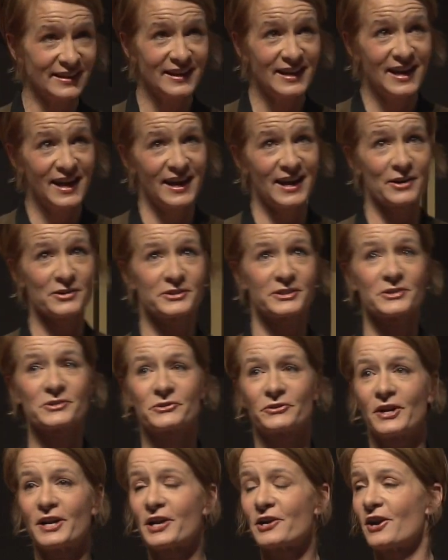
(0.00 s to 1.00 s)
And I was
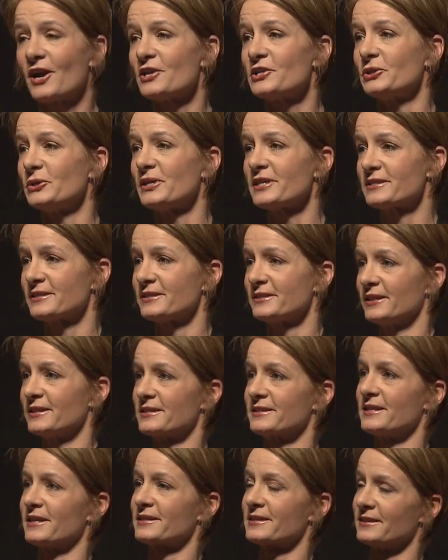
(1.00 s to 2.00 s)
running around doing
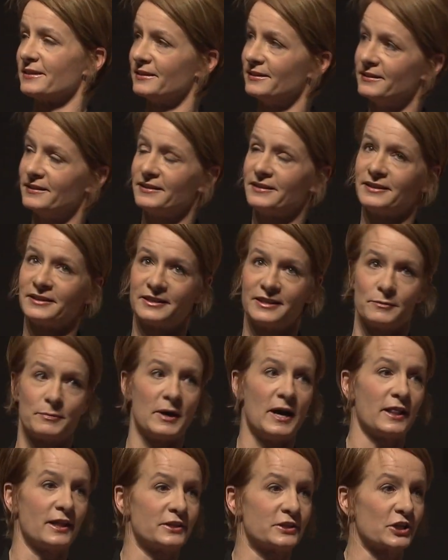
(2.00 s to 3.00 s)
statistics, and the
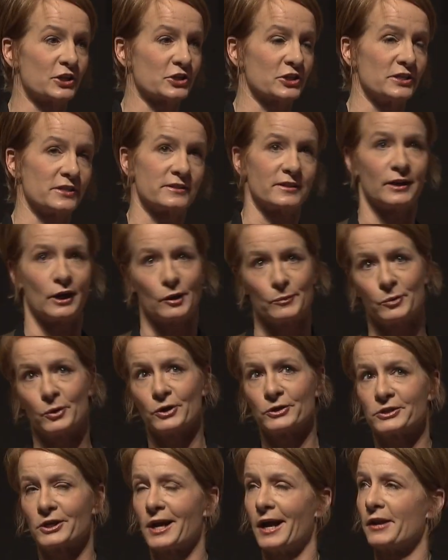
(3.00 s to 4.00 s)
politicians in
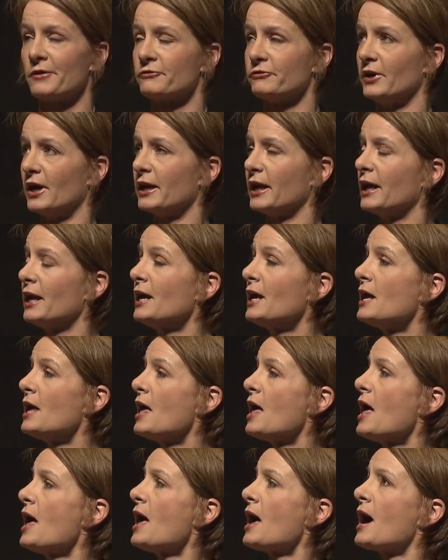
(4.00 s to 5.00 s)
airports are kind of funny.
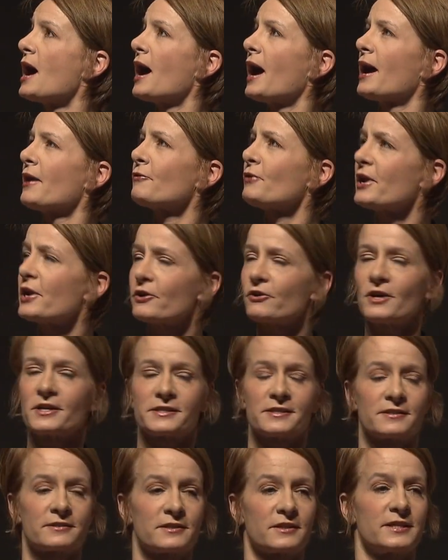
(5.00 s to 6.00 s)
I ran across
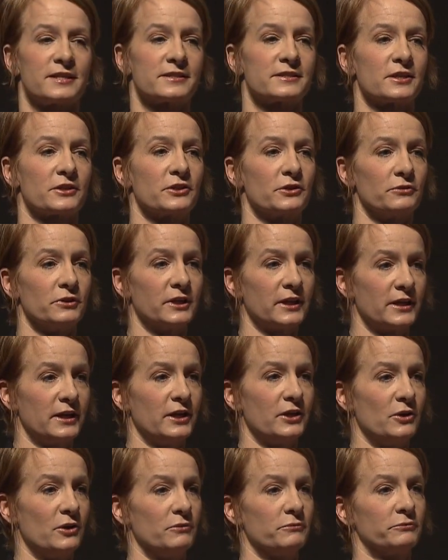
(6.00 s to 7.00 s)
a statistic that really hit
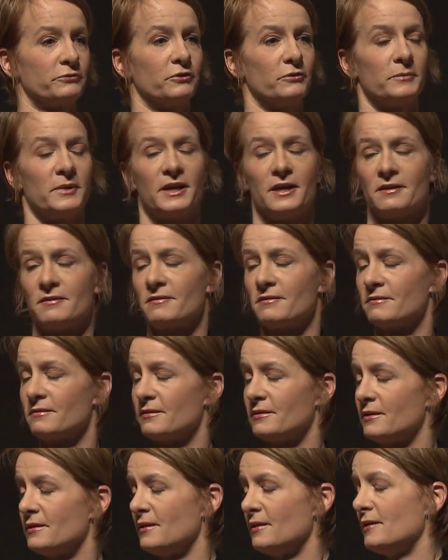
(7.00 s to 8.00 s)
home for me.
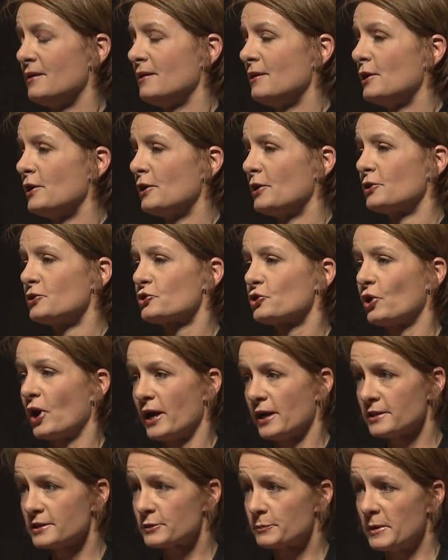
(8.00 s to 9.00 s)

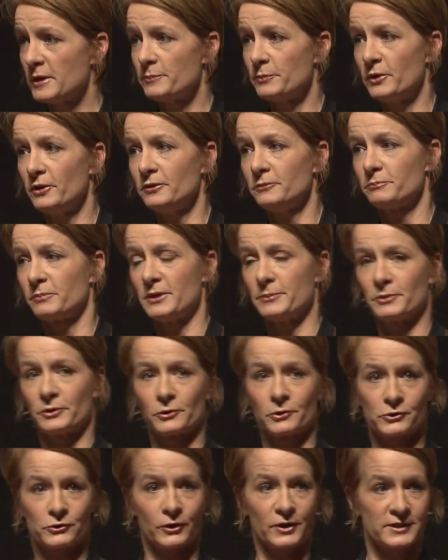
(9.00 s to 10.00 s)
Trans people who
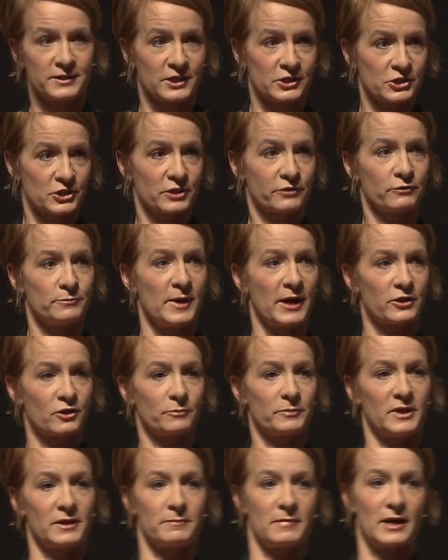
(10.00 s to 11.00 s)
are transitioning from either
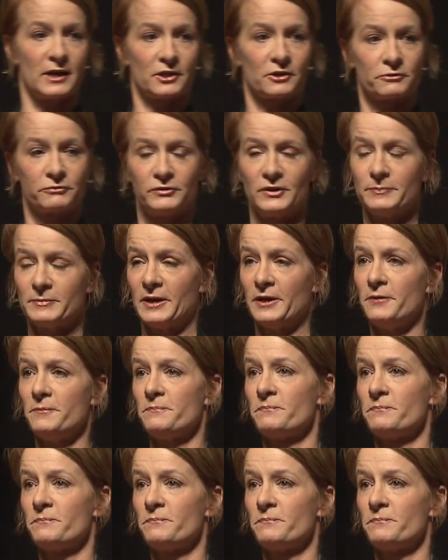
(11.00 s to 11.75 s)
being male or female,